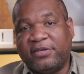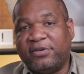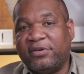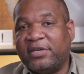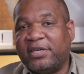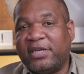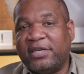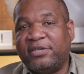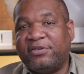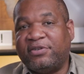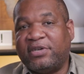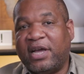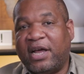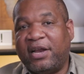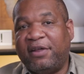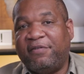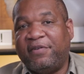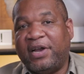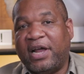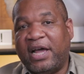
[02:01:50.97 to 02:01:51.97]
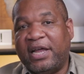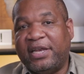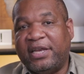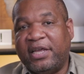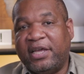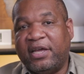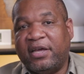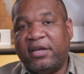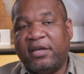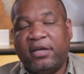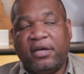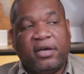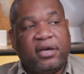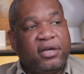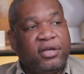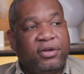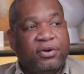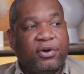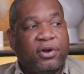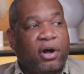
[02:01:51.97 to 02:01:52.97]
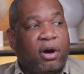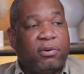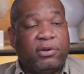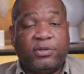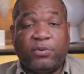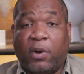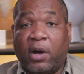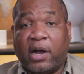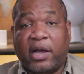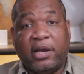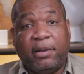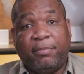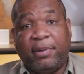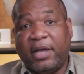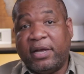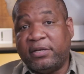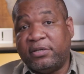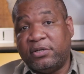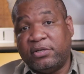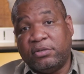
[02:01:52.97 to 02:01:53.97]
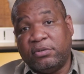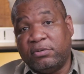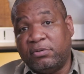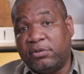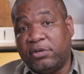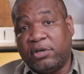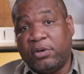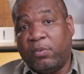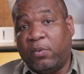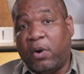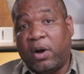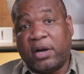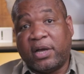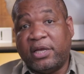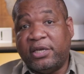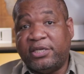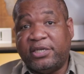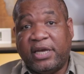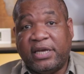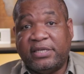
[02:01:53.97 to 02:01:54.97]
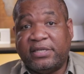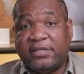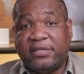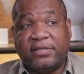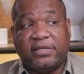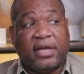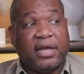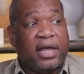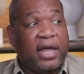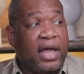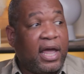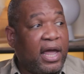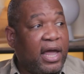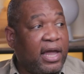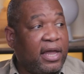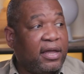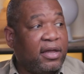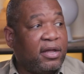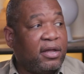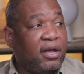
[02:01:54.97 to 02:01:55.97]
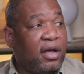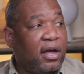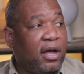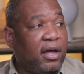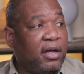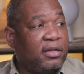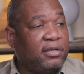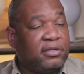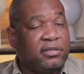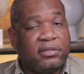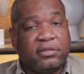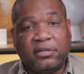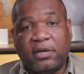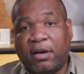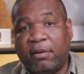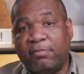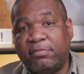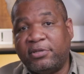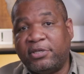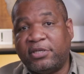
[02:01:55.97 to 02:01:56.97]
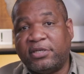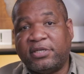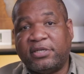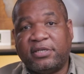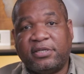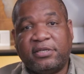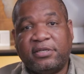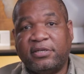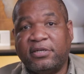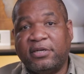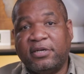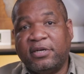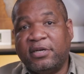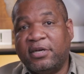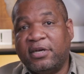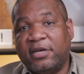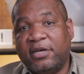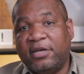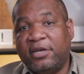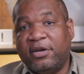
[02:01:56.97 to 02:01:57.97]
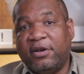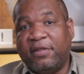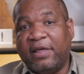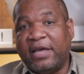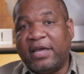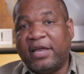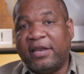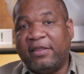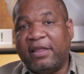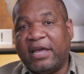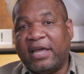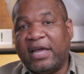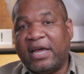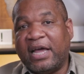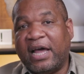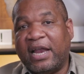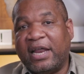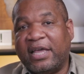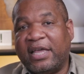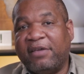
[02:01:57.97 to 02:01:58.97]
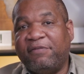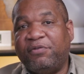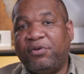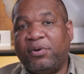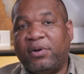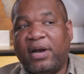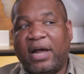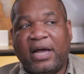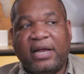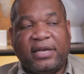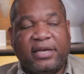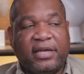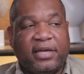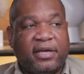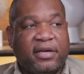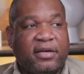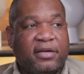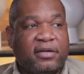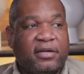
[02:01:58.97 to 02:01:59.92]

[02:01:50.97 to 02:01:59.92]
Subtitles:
So it gives you kind of an idea. You can always walk in a bank too. You can walk in Chase and say, hey, I'm just, they can kind of give you an idea.